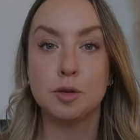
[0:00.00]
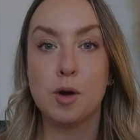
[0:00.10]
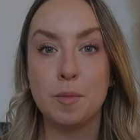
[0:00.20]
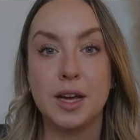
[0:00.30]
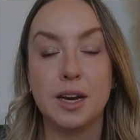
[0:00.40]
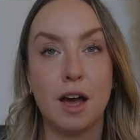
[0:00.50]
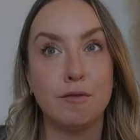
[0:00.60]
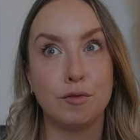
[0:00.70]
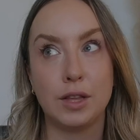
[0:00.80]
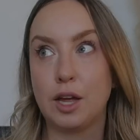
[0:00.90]
a moment
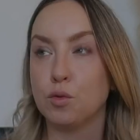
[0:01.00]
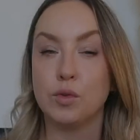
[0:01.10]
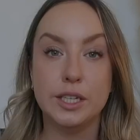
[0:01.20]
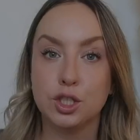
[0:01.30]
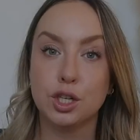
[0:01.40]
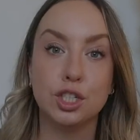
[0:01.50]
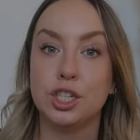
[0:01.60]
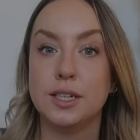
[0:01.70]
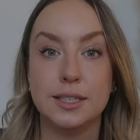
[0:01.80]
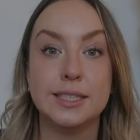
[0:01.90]
of like
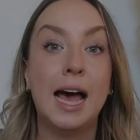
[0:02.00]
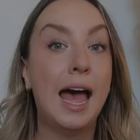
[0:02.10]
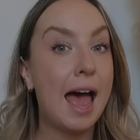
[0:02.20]
resurgence.